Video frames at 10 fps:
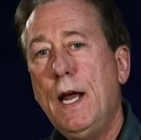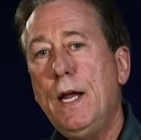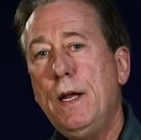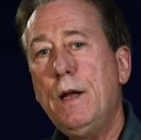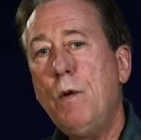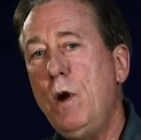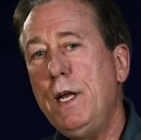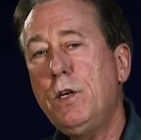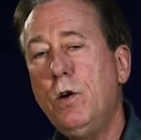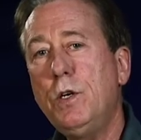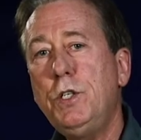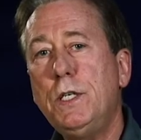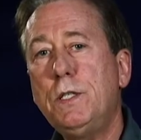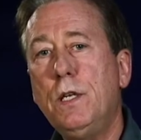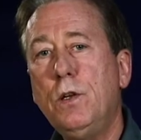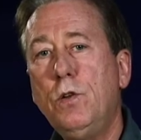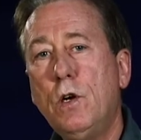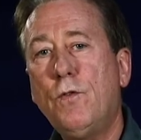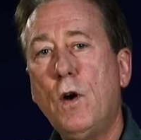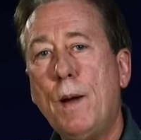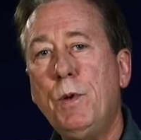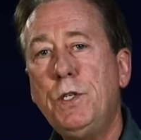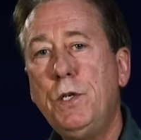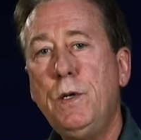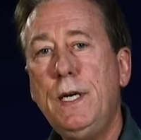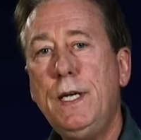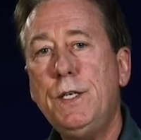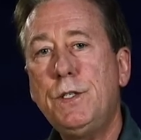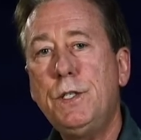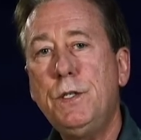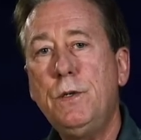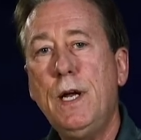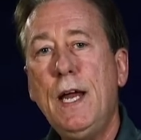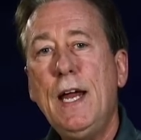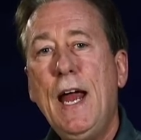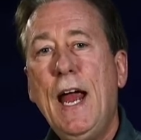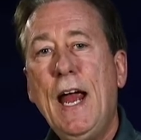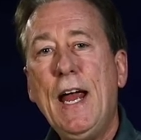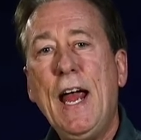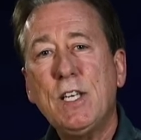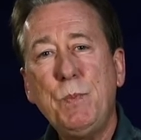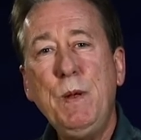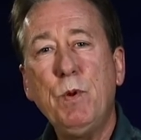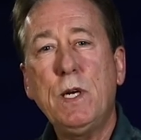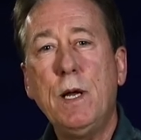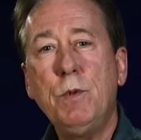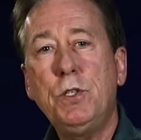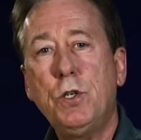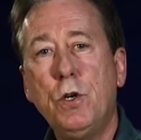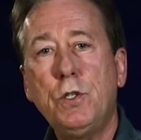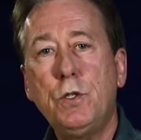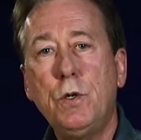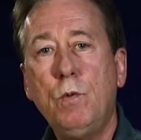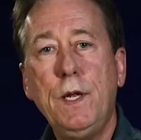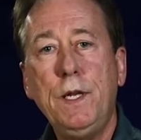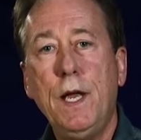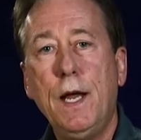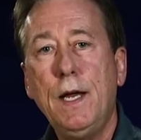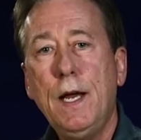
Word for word: I, I want to encourage you to look for opportunities to ask people to come to church with you.